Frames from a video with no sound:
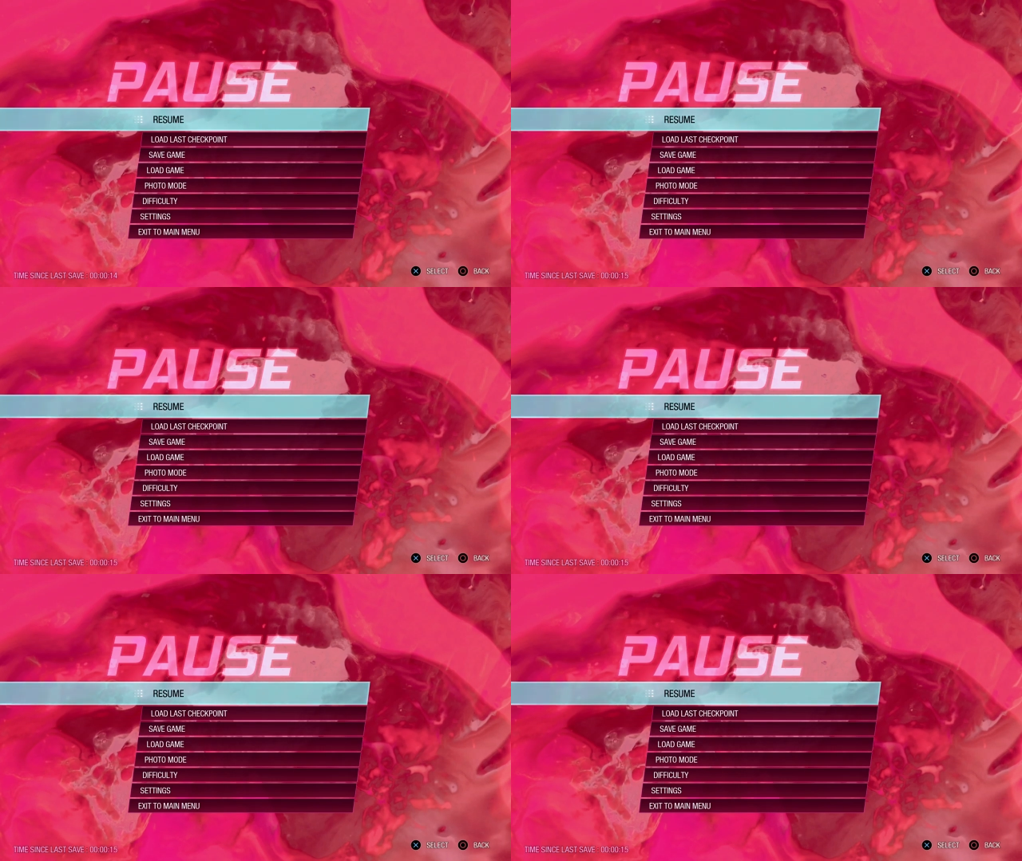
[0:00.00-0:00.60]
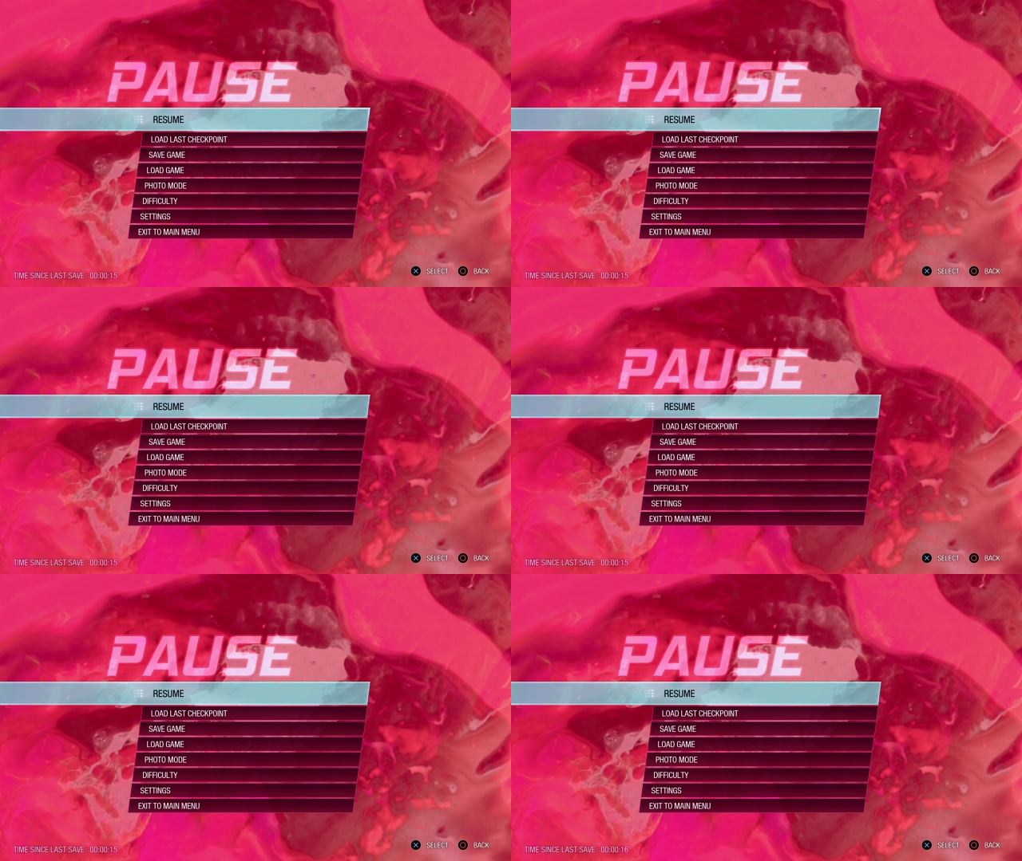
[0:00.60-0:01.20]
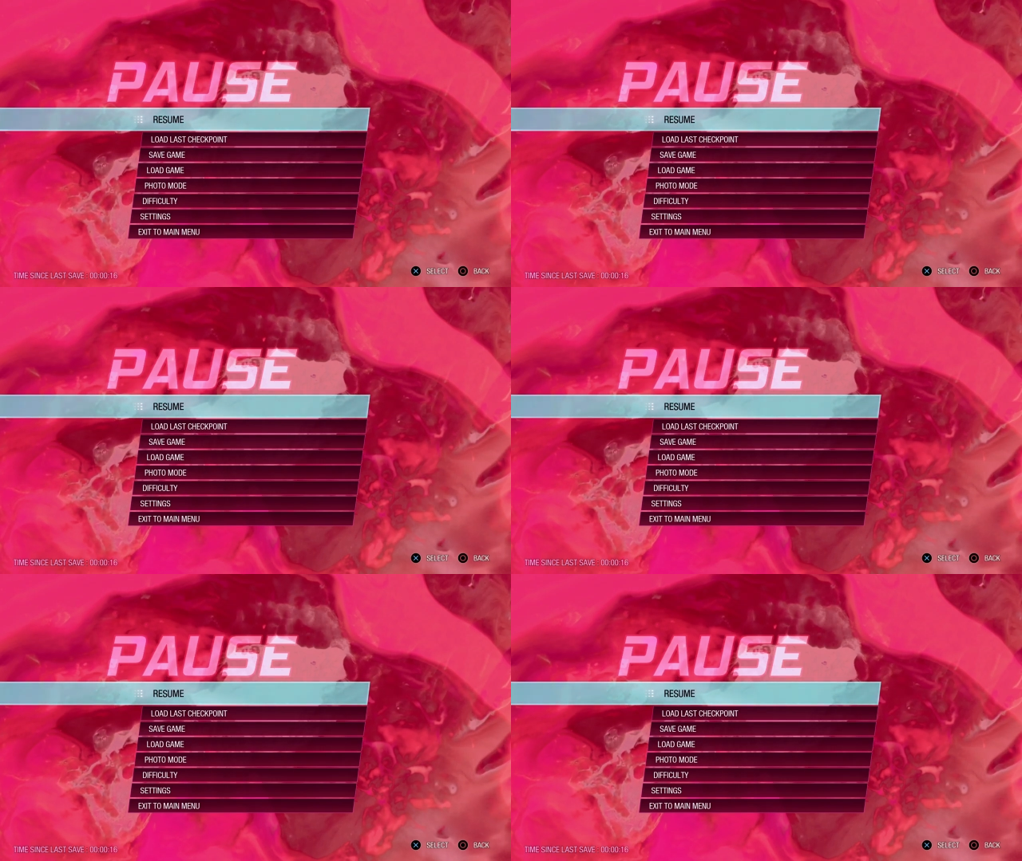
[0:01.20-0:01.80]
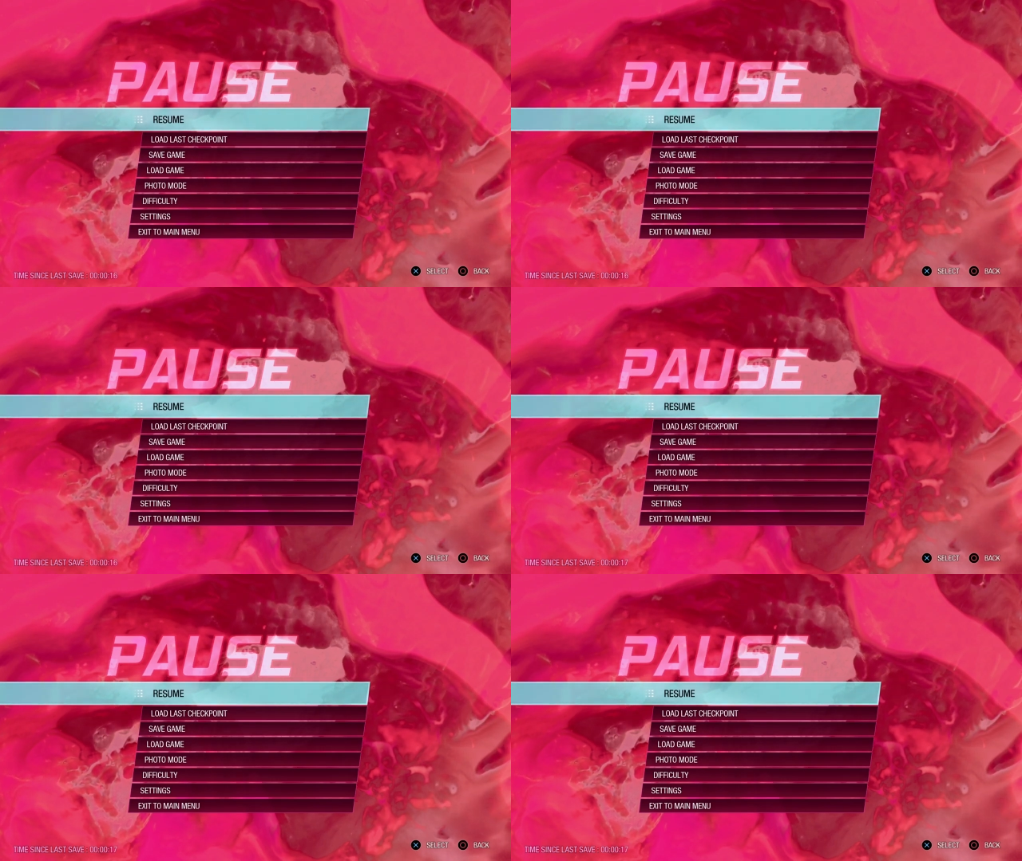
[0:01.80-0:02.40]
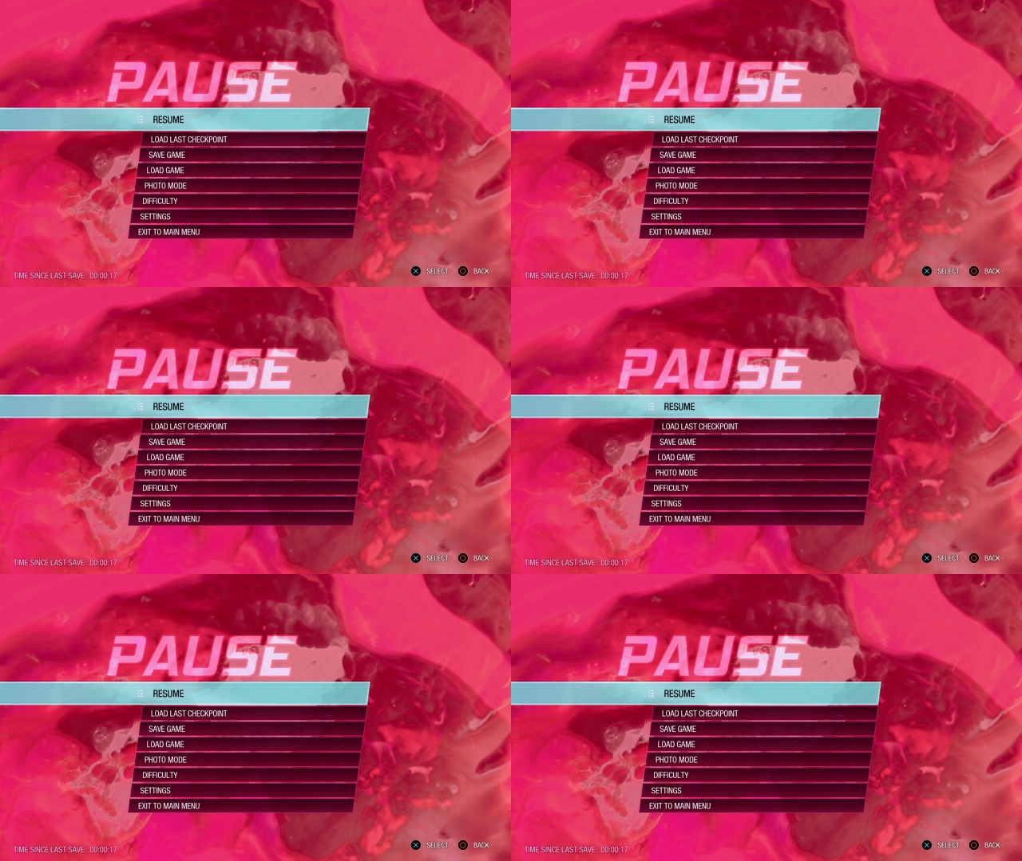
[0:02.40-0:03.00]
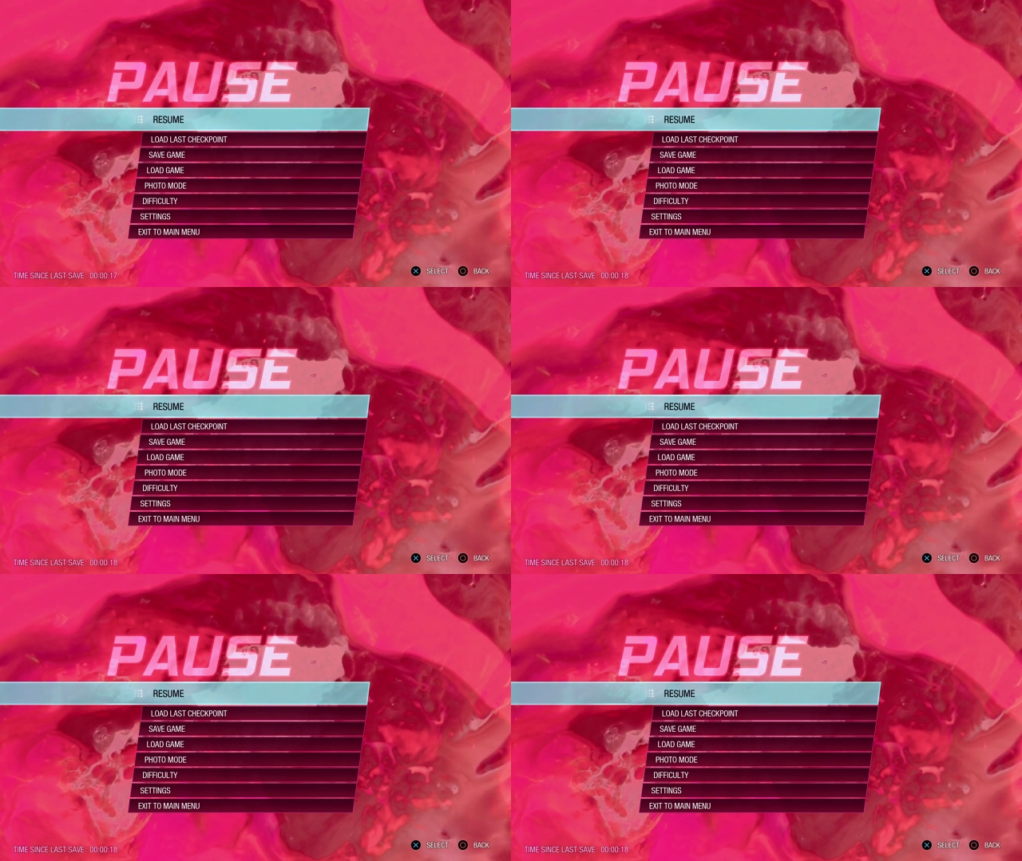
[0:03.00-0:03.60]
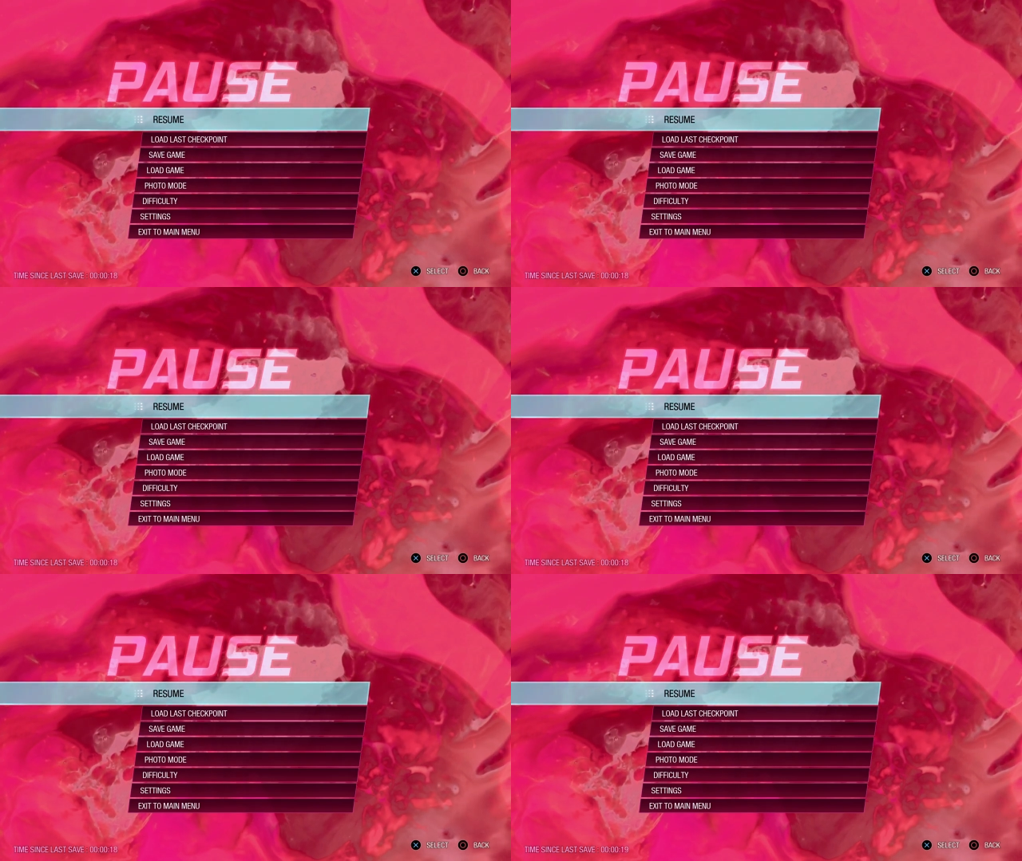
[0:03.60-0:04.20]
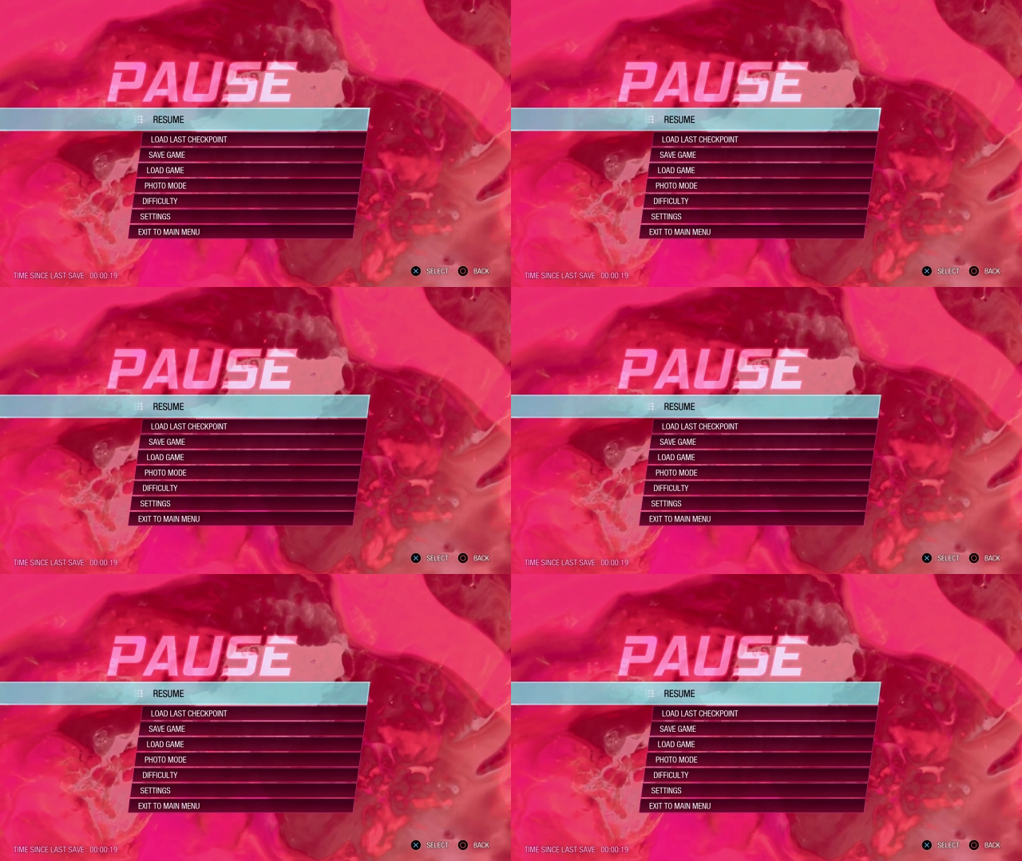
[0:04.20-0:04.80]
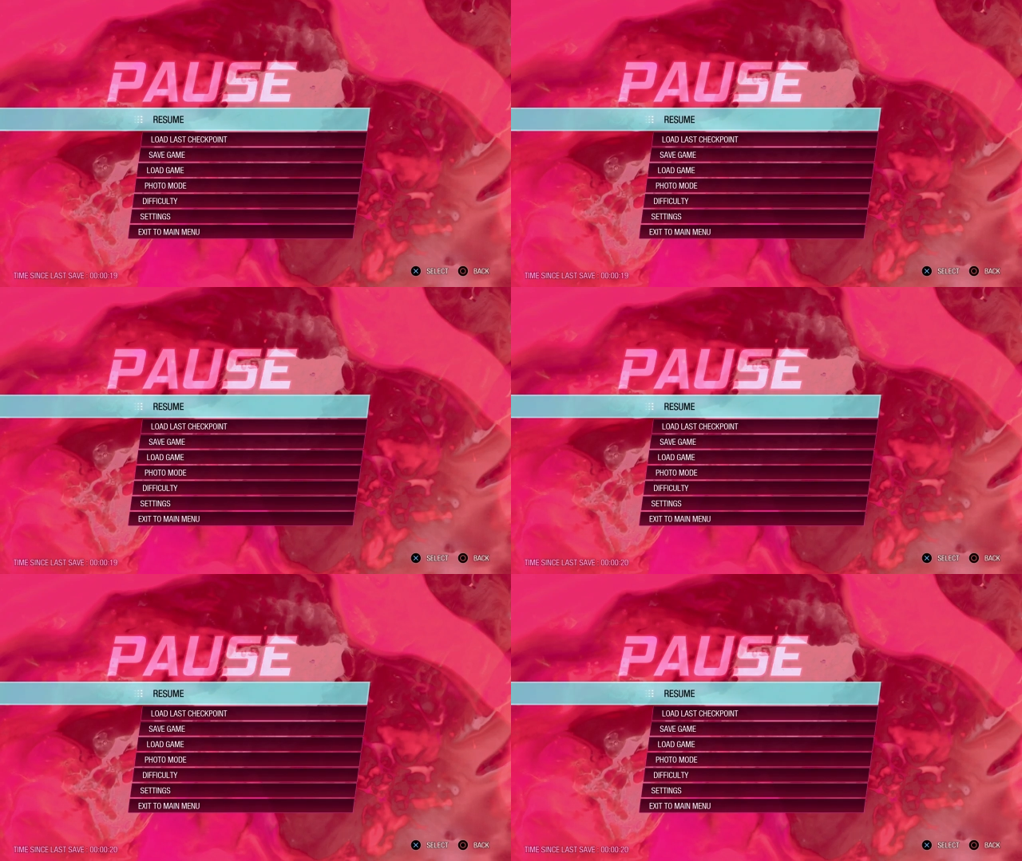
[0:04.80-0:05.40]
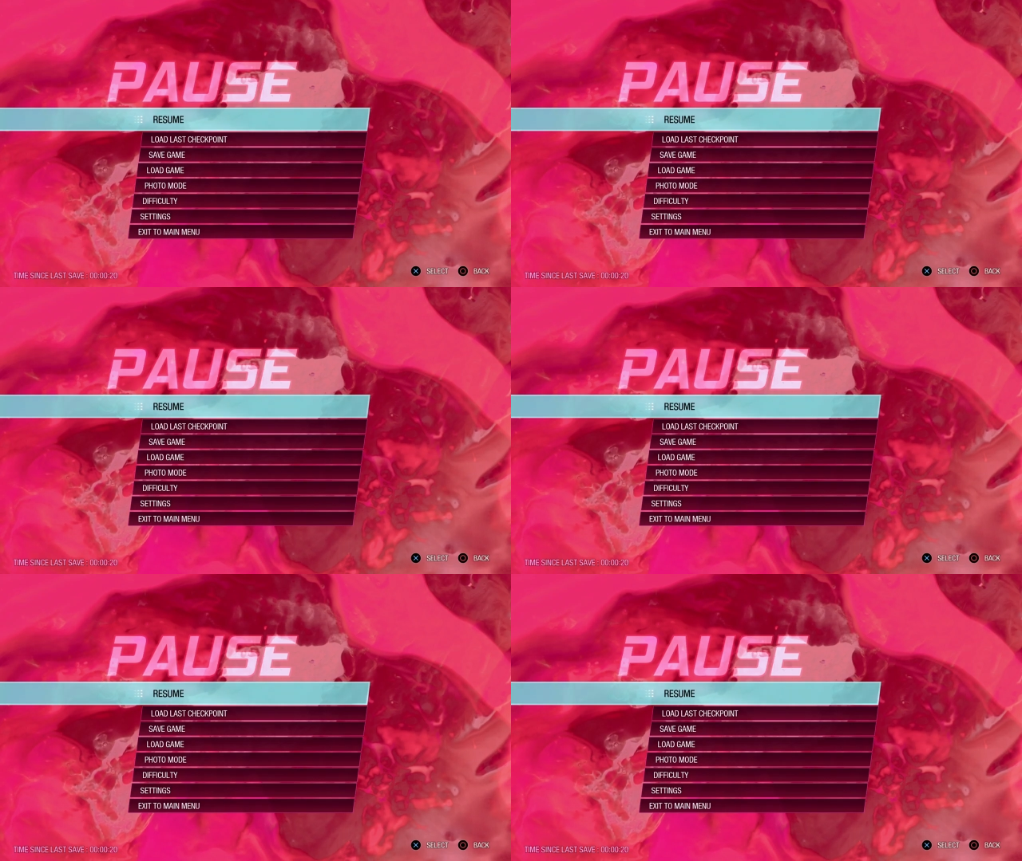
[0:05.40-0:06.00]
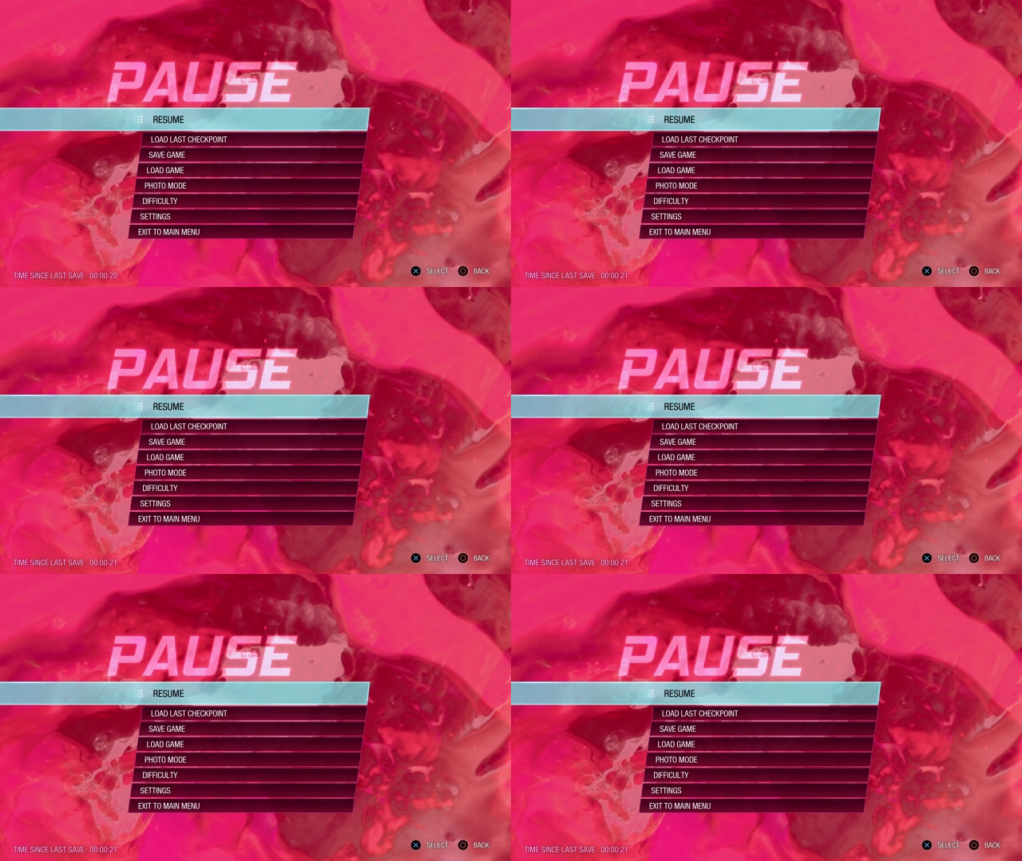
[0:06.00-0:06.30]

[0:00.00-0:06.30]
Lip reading: (no speaker visible)